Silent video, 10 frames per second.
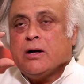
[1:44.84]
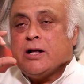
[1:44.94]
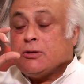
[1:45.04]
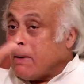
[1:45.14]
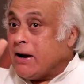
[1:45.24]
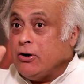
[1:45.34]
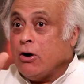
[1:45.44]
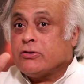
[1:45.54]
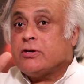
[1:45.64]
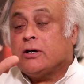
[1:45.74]
it's
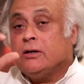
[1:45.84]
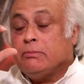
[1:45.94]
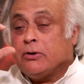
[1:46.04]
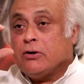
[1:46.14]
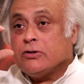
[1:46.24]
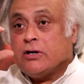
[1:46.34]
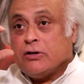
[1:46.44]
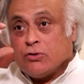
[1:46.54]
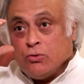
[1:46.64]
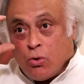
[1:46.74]
paradoxical because there
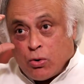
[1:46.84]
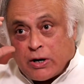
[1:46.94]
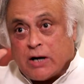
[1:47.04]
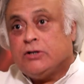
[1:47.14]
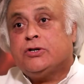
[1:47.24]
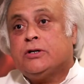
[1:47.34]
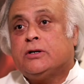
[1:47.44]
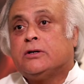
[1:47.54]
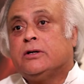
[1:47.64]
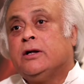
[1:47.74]
is no
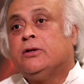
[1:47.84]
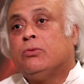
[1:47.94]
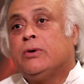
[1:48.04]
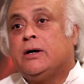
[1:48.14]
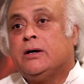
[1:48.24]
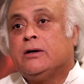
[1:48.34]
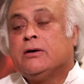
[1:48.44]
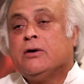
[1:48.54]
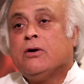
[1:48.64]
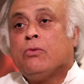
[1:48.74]
culture in the
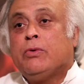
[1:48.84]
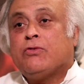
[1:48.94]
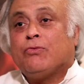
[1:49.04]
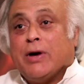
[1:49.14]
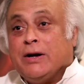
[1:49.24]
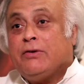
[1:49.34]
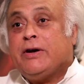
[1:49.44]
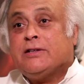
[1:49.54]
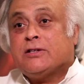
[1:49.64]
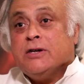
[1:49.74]
world which
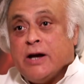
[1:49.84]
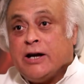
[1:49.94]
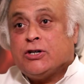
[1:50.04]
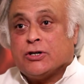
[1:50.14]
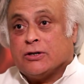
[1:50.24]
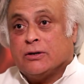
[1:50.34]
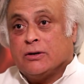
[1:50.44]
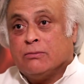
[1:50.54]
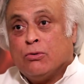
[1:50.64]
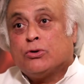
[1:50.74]
venerates nature
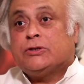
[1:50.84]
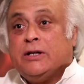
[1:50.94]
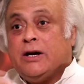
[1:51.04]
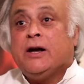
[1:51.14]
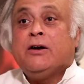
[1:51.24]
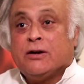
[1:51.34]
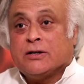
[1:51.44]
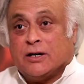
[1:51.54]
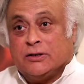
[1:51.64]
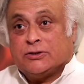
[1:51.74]
more than
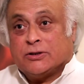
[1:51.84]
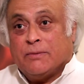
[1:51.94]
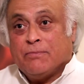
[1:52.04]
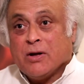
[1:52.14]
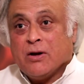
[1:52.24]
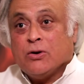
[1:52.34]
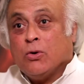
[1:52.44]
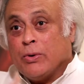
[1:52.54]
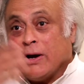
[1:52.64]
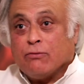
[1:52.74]
Indian culture.
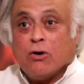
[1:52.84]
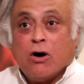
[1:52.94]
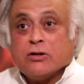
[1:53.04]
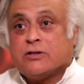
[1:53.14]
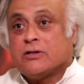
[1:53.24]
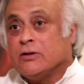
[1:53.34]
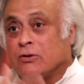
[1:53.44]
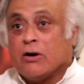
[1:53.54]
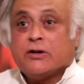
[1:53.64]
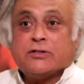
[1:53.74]
We have gods and
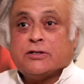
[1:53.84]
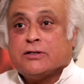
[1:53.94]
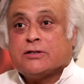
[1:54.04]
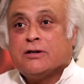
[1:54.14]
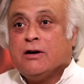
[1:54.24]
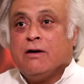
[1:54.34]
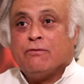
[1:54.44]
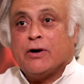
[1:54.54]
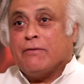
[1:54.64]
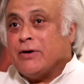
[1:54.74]
goddesses
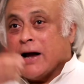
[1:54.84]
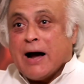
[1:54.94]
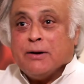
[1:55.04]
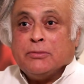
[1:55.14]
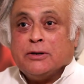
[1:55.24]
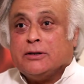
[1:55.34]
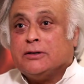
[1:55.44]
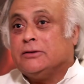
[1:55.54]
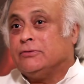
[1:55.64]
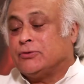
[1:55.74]
for every
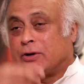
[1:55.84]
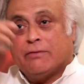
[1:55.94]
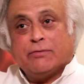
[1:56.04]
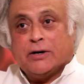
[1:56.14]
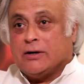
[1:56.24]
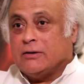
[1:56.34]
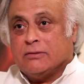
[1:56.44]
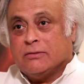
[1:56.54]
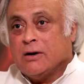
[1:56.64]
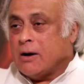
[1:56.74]
animal, for
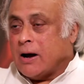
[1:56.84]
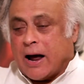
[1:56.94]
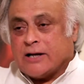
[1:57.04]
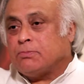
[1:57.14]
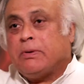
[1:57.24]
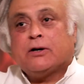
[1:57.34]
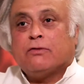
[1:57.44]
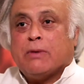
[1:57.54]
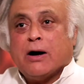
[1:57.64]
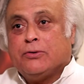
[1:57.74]
every aspect
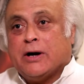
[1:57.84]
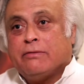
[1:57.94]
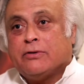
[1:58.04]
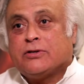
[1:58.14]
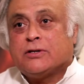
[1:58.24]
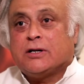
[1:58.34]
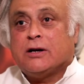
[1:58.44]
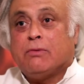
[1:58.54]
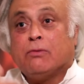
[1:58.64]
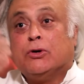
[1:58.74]
of
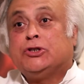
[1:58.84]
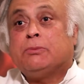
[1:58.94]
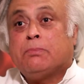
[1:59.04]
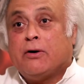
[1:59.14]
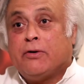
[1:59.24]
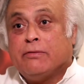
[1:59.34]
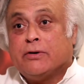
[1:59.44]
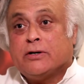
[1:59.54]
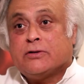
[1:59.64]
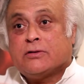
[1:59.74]
biodiversity. We worship our
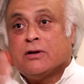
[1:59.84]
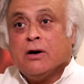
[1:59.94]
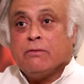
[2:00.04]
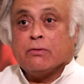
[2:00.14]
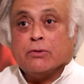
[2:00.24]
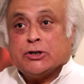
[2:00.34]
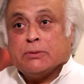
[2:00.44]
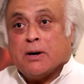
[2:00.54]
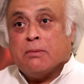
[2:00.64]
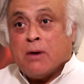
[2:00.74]
rivers, we
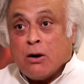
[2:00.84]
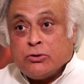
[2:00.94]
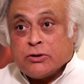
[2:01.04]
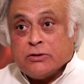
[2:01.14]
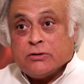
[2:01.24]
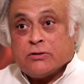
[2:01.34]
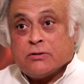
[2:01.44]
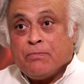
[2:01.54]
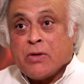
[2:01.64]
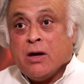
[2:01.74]
worship our
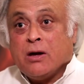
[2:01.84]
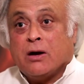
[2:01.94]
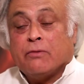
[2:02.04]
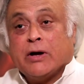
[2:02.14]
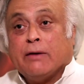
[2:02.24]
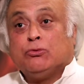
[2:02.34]
mountains. We have